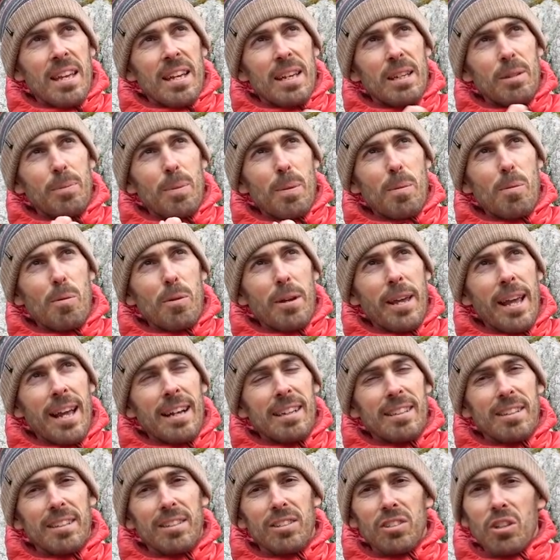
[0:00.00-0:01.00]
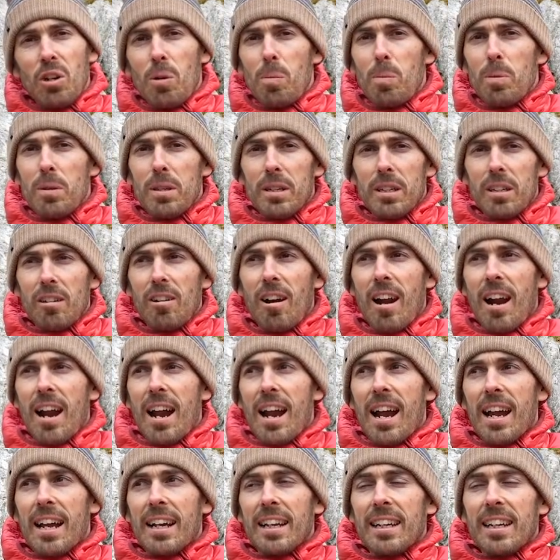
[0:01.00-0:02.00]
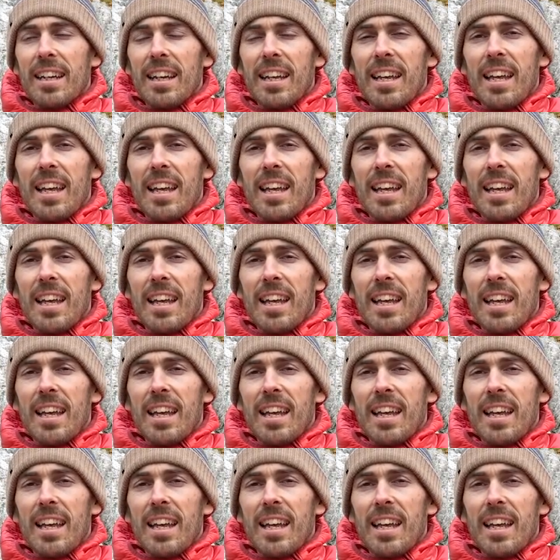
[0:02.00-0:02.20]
is people getting to the top of the crag